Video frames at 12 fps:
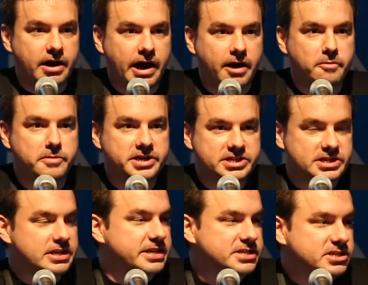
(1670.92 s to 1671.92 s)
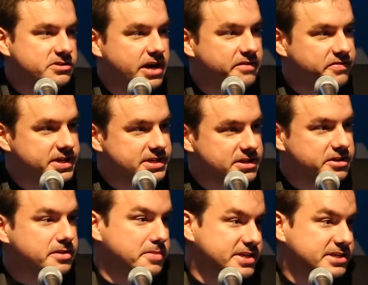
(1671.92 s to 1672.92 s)
how much less traffic is
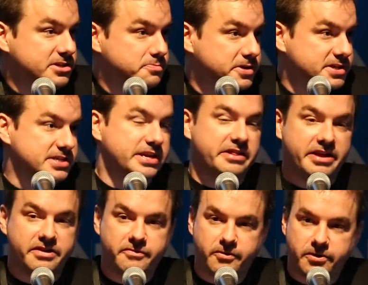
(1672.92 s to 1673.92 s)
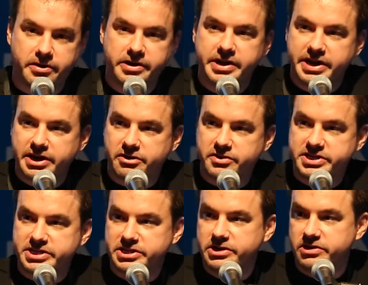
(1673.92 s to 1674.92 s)
on the message bus, and therefore
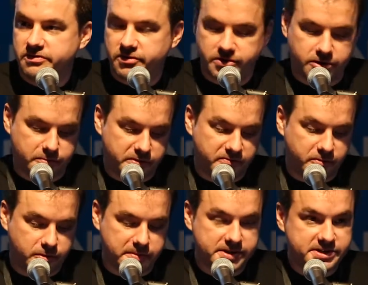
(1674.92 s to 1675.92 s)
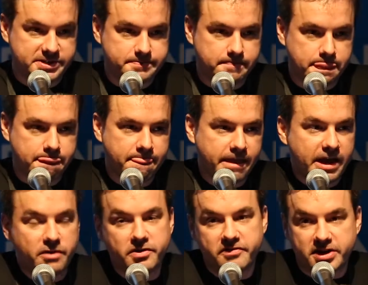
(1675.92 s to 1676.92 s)
increasing the overall performance.
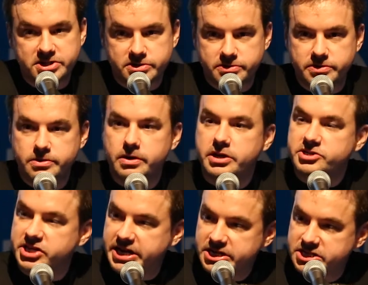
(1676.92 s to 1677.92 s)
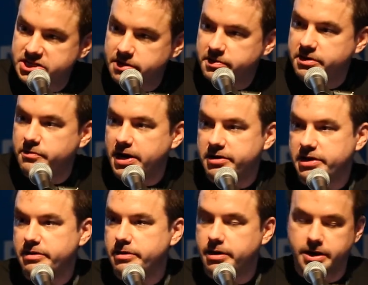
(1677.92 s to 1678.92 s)
And we've also changed some of the
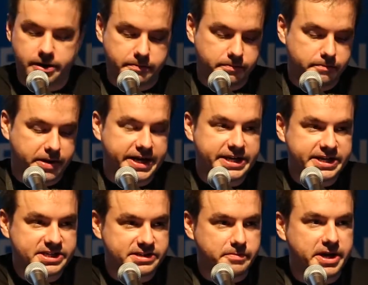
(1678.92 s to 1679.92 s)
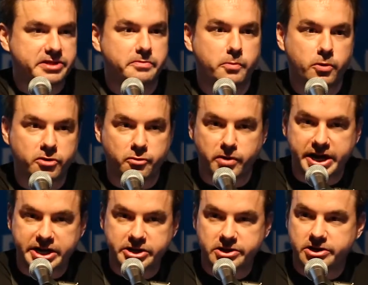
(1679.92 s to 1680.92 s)
routing bindings to make them more
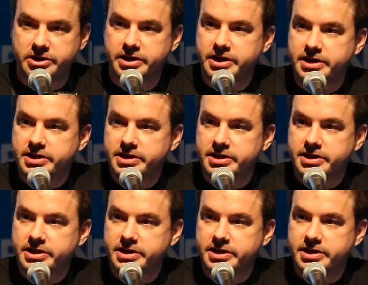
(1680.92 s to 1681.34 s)
granular,